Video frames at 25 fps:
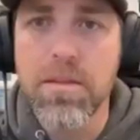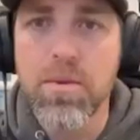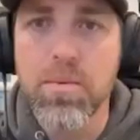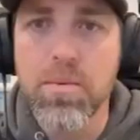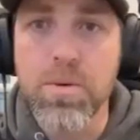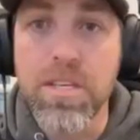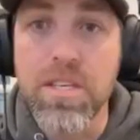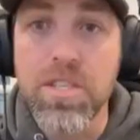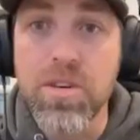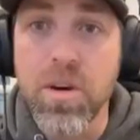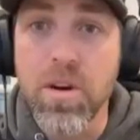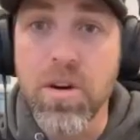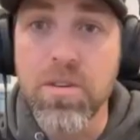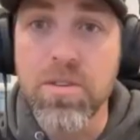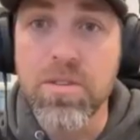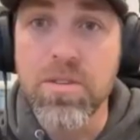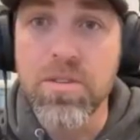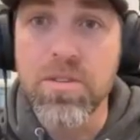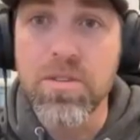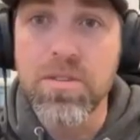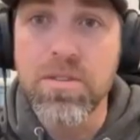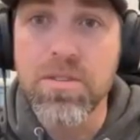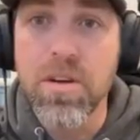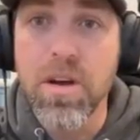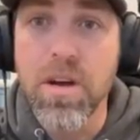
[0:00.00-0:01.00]
3
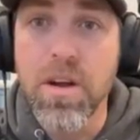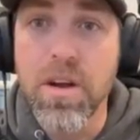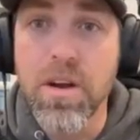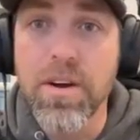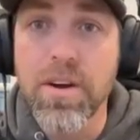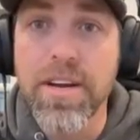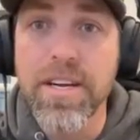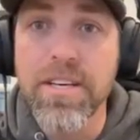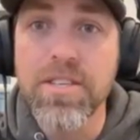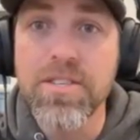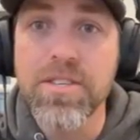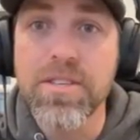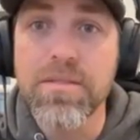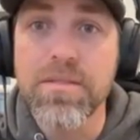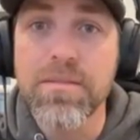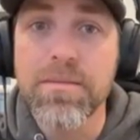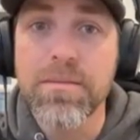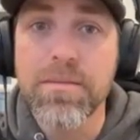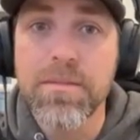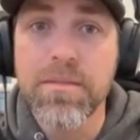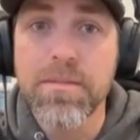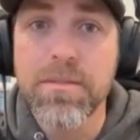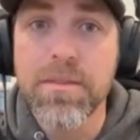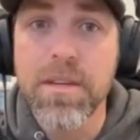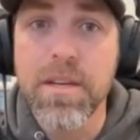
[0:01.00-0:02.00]
chargers on our engine
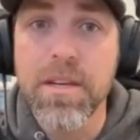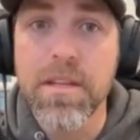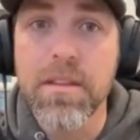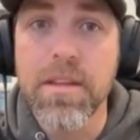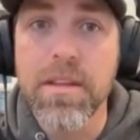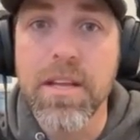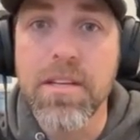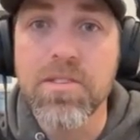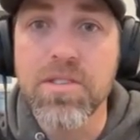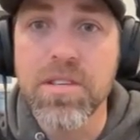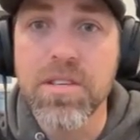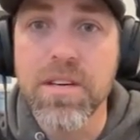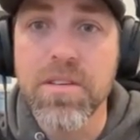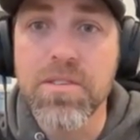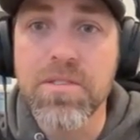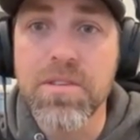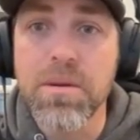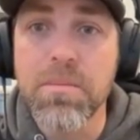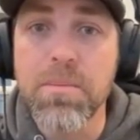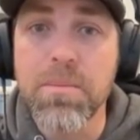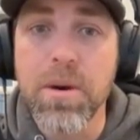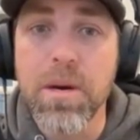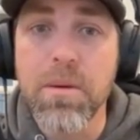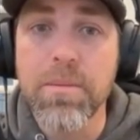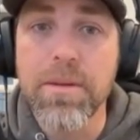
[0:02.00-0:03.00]
in the engineer's
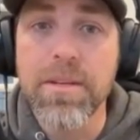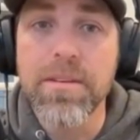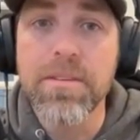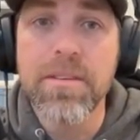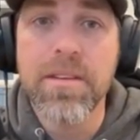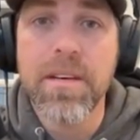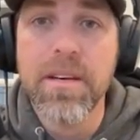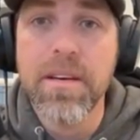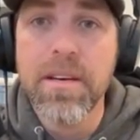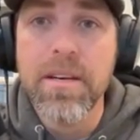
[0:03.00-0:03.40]
compartment.